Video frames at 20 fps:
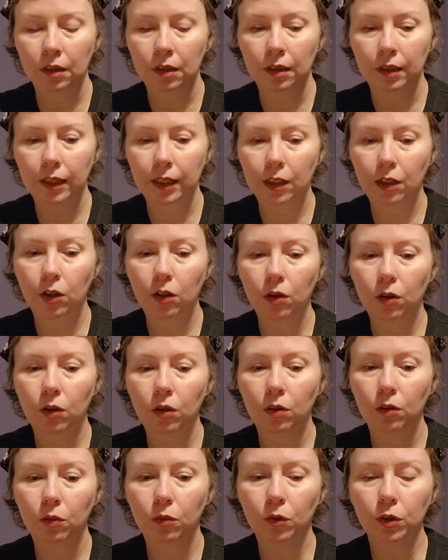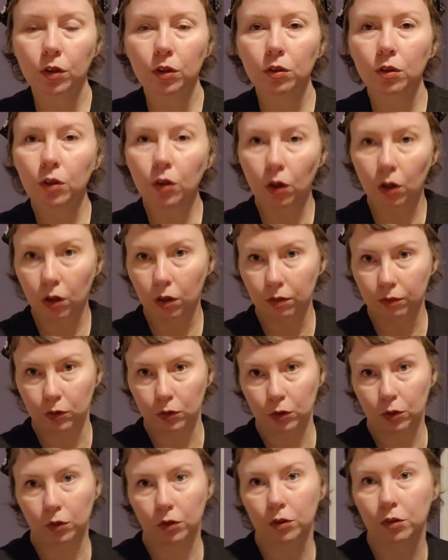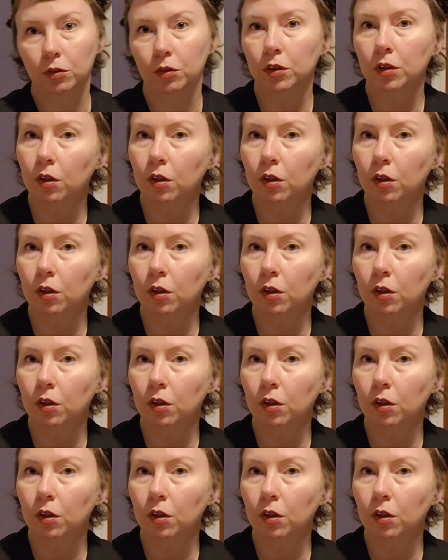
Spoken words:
Now, we're doing Carnival Cruise.